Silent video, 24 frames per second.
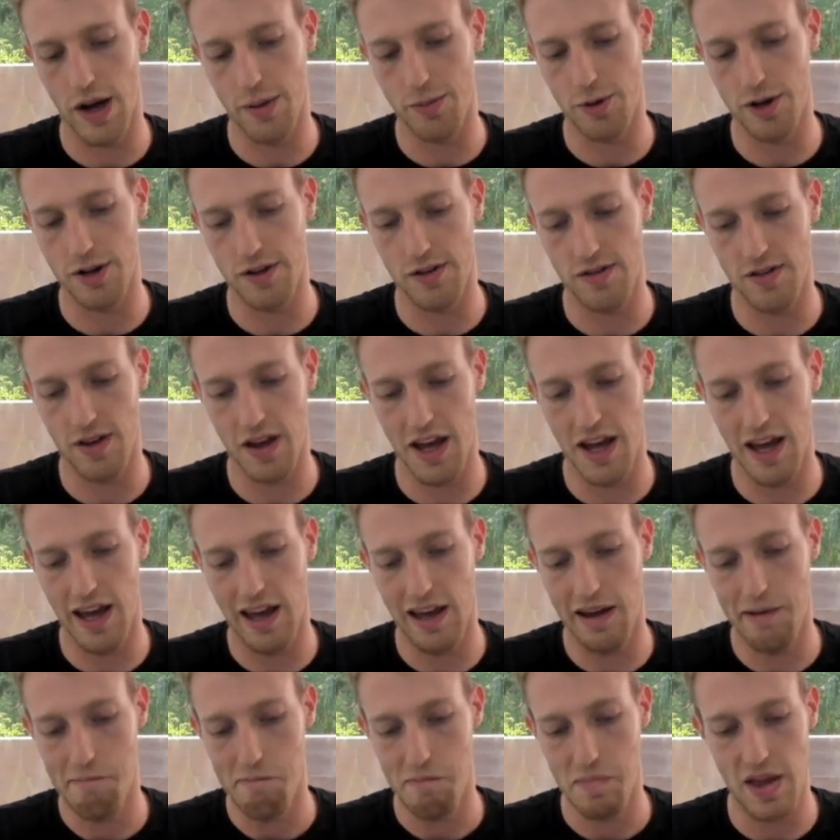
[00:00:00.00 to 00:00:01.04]
going to
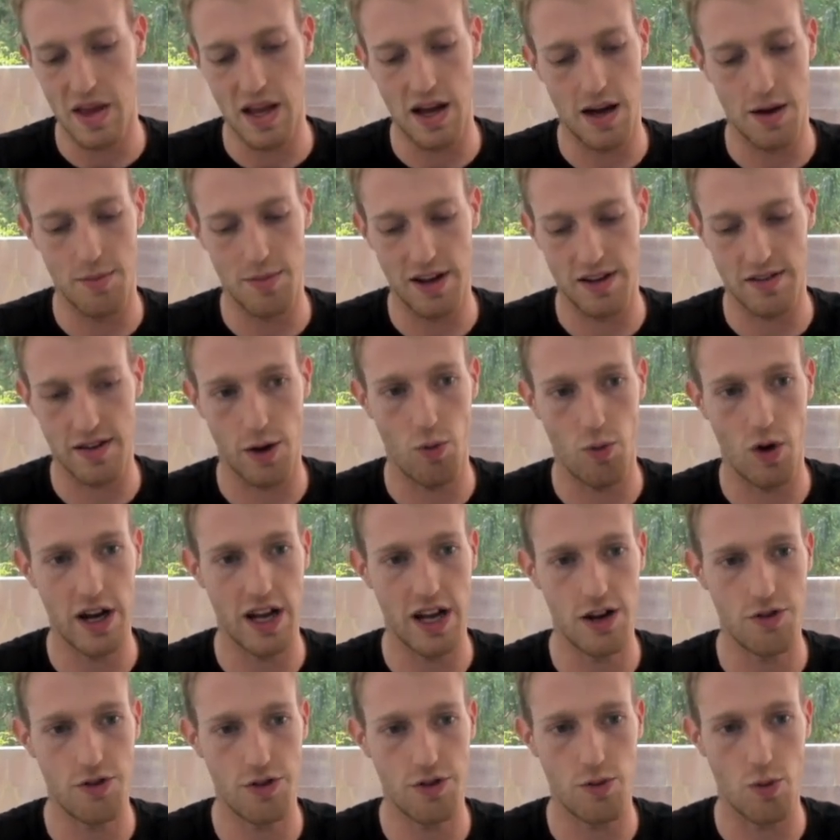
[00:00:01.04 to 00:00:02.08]
say, let's say
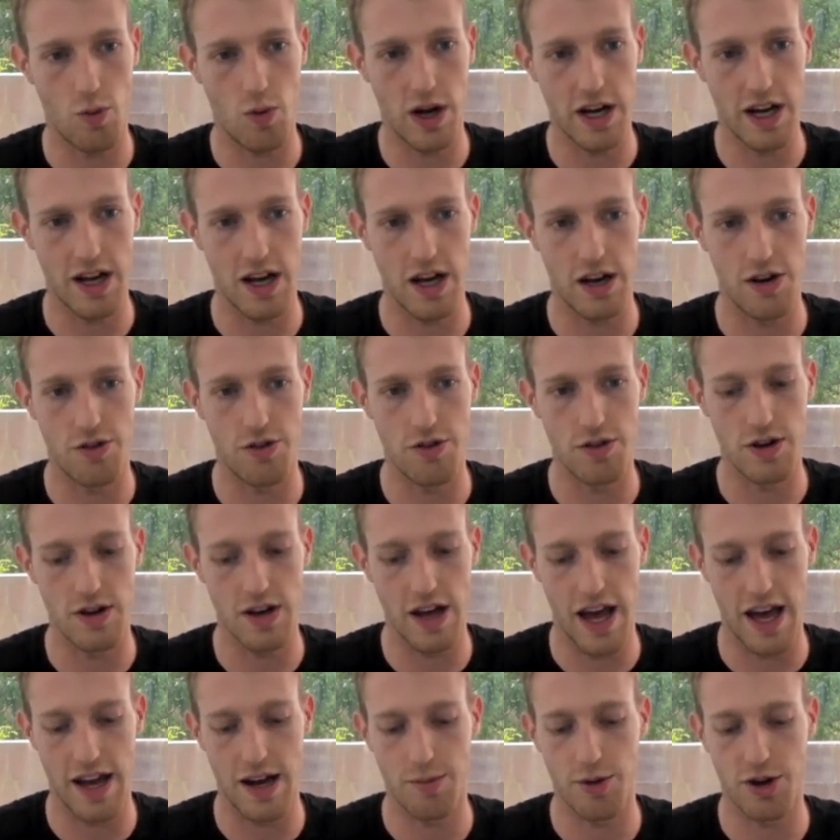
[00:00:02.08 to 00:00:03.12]
100, 100,
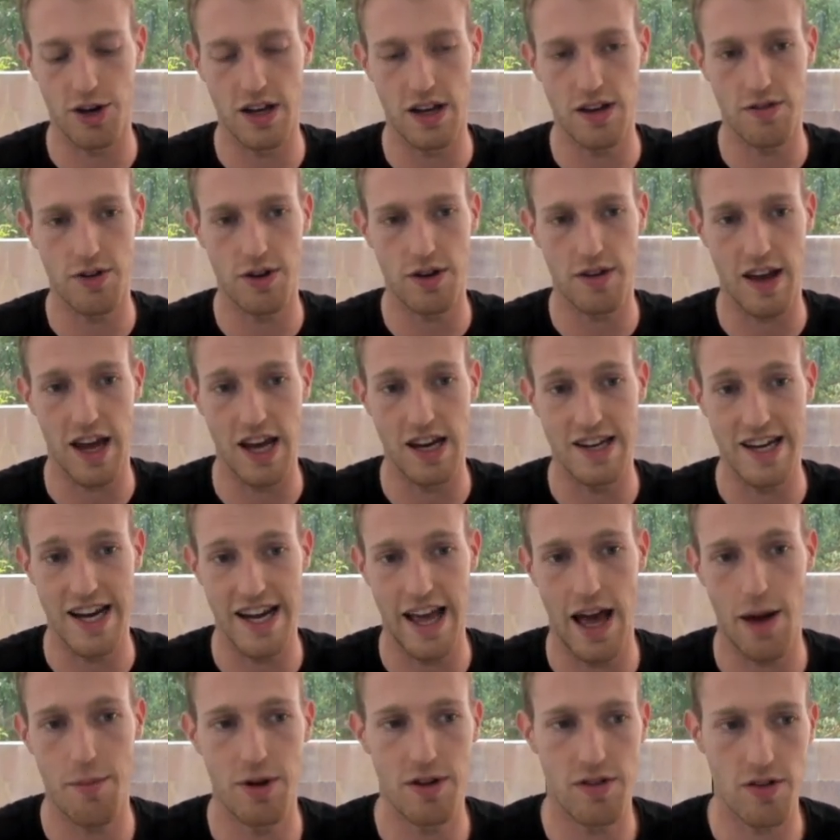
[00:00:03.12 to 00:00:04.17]
and I'm going to give it a
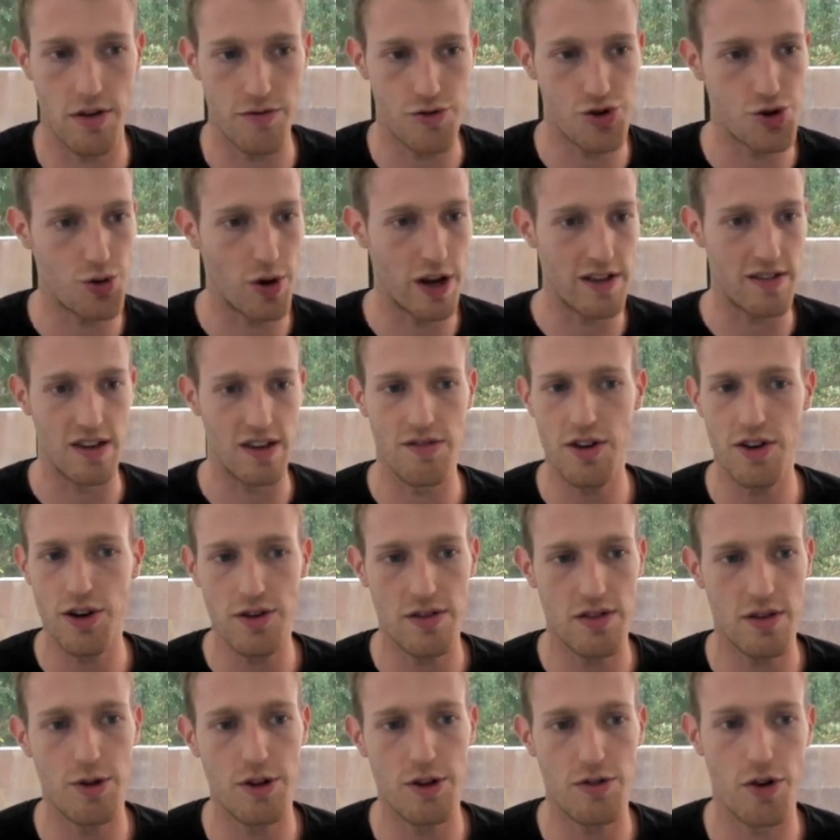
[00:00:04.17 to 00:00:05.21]
diameter of 20, very
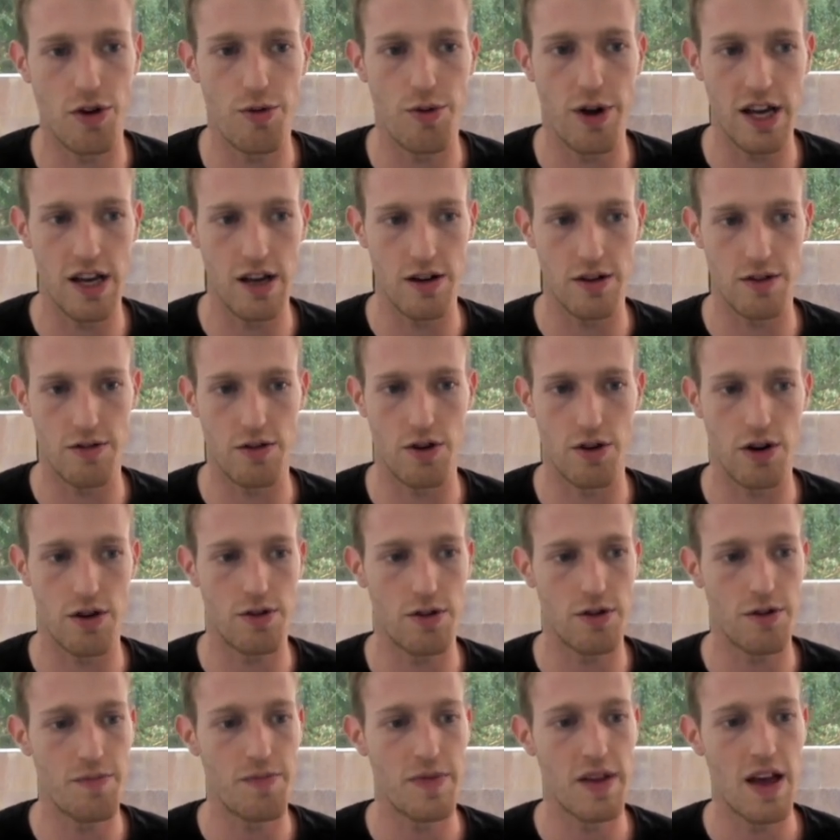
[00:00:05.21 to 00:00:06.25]
similar to a regular
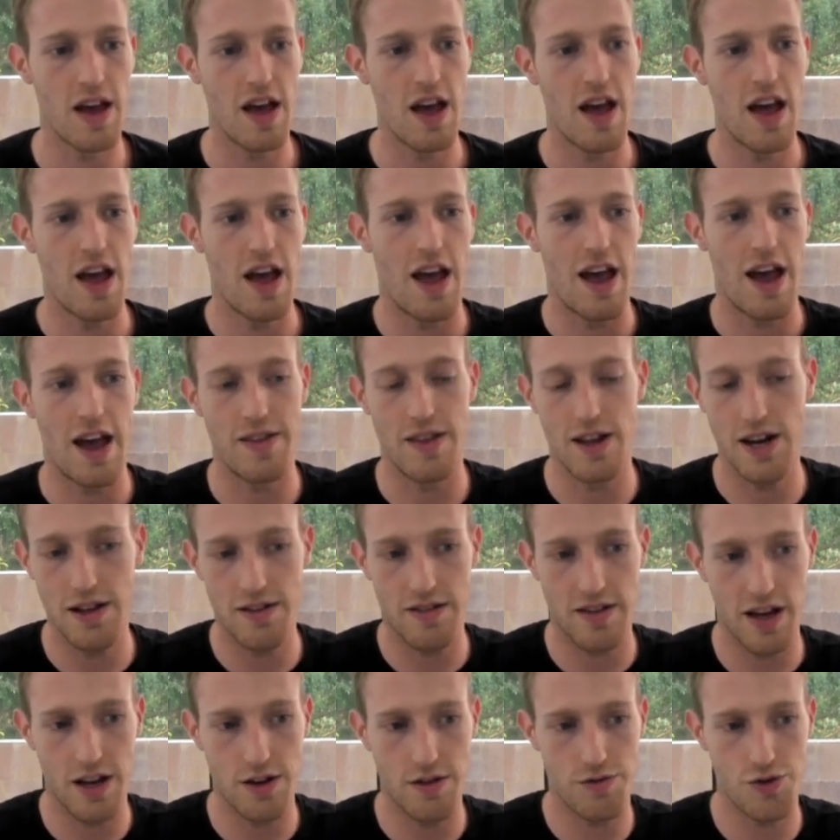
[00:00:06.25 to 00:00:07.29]
circle. And then
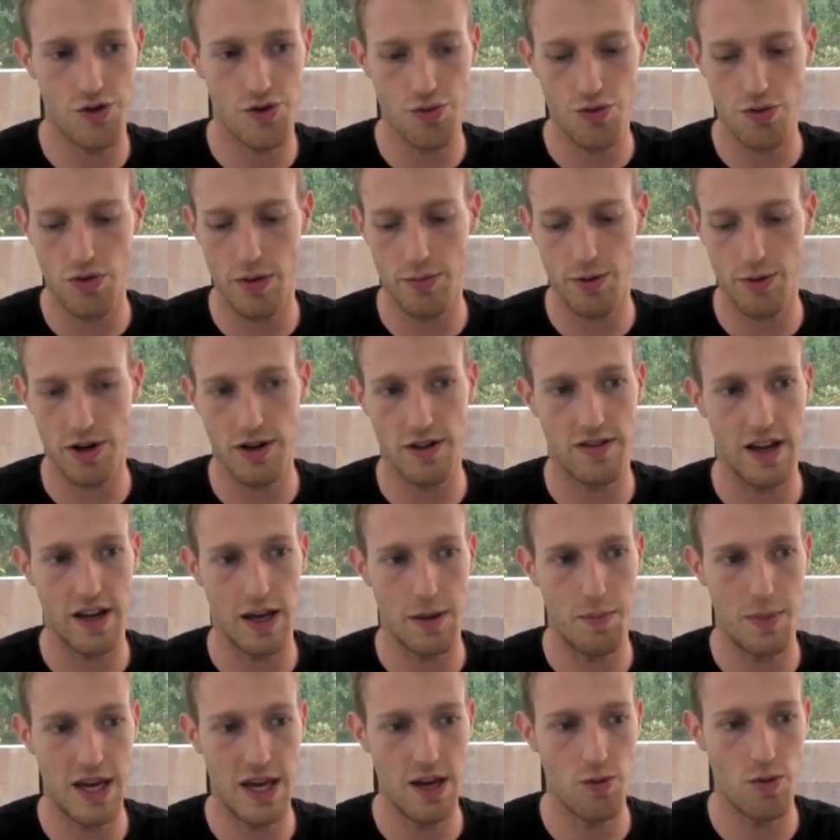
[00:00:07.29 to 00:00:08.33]
inside of draw, I'm going to say
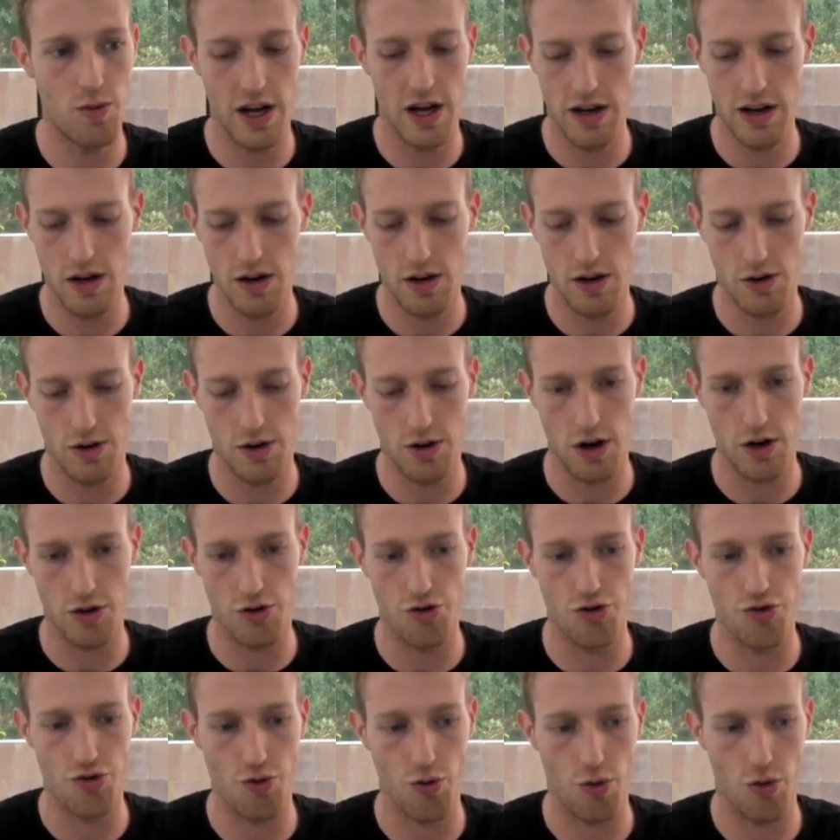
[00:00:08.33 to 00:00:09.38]

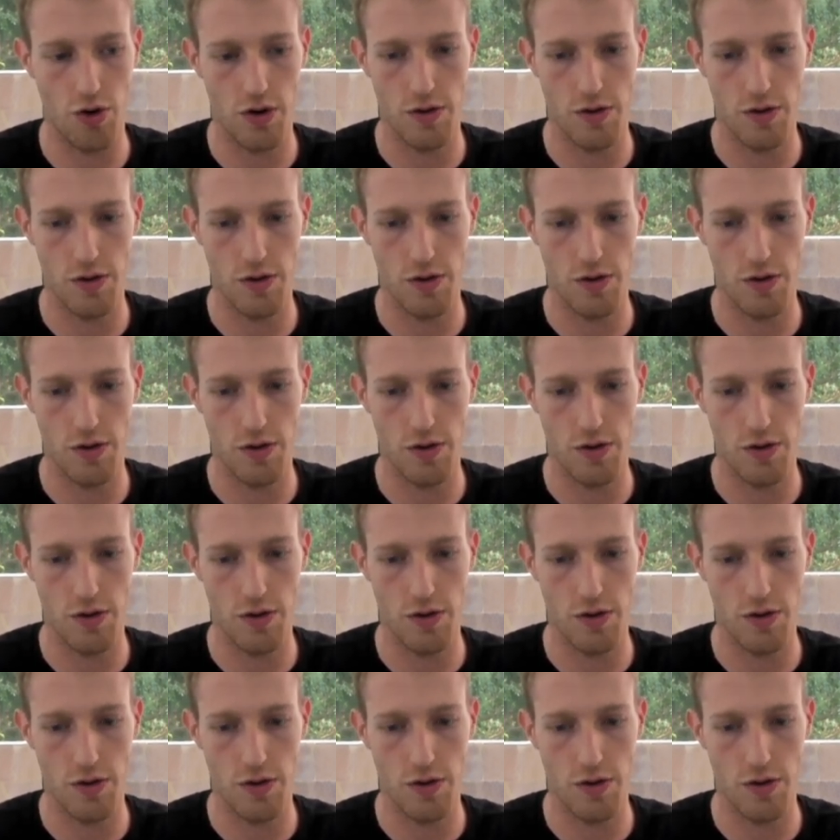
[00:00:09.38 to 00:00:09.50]
P1.draw.